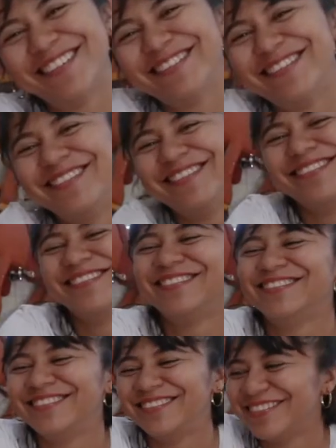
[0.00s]

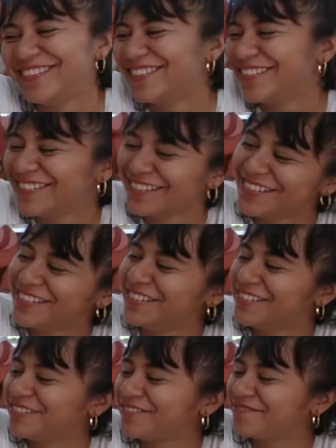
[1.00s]

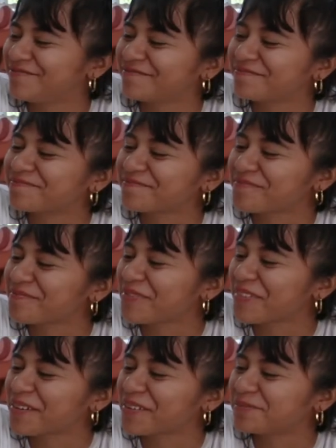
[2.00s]

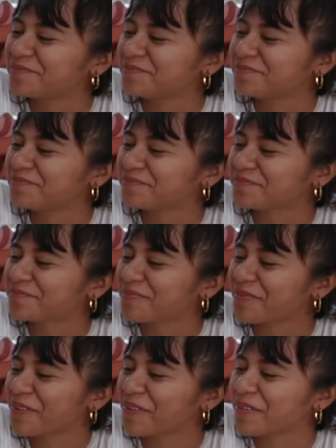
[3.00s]

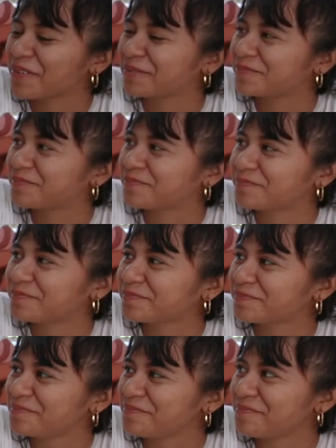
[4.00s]

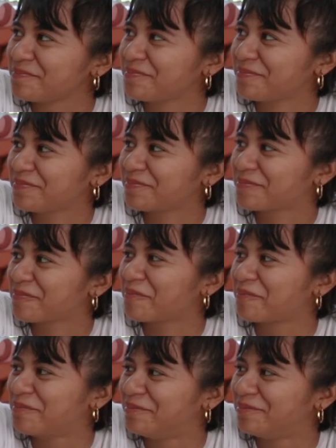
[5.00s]

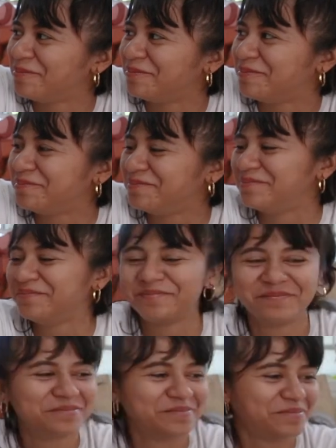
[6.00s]

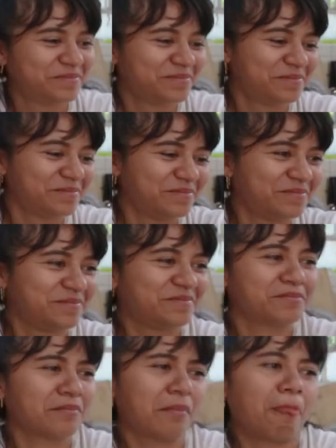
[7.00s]
The person shown says nothing.